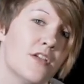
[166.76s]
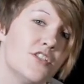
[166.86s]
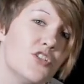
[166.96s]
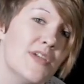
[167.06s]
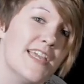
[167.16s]

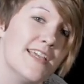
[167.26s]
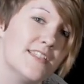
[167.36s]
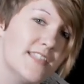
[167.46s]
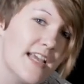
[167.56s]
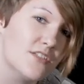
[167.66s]
Do you hear
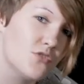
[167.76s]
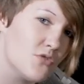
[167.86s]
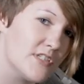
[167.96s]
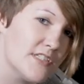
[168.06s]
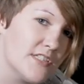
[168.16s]
sex
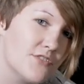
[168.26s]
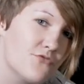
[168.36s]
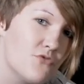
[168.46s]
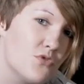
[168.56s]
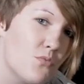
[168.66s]
noises
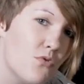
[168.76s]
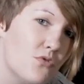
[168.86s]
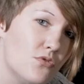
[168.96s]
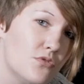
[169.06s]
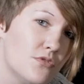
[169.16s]
through the
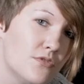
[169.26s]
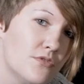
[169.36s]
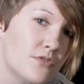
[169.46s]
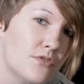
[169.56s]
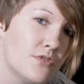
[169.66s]
wall
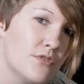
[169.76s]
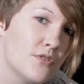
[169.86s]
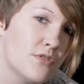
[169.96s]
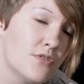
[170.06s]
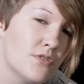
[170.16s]

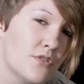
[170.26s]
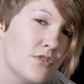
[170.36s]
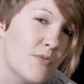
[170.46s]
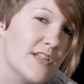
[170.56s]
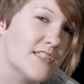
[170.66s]

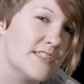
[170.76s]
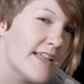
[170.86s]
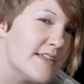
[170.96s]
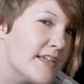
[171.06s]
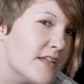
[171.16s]
when
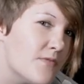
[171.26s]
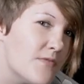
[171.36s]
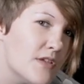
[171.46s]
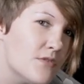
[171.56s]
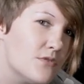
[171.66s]
standing in a
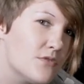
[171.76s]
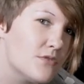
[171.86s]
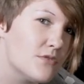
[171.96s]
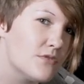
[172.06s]
field?